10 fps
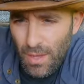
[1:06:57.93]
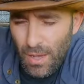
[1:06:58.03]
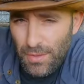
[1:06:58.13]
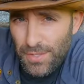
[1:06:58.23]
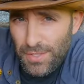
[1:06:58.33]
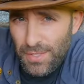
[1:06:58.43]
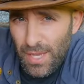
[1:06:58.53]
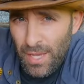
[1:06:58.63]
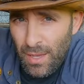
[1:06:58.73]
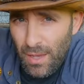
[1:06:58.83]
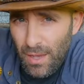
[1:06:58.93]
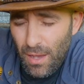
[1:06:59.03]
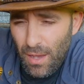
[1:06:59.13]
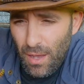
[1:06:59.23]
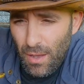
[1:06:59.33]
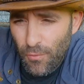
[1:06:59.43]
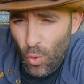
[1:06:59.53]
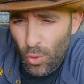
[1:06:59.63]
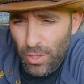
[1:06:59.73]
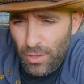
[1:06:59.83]
Now, the sting of a
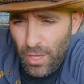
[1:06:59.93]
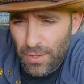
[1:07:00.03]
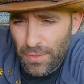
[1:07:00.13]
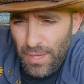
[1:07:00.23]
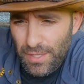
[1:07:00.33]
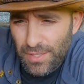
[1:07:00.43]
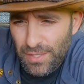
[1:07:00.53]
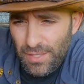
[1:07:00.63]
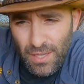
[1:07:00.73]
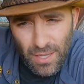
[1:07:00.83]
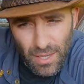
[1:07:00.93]
hornet like this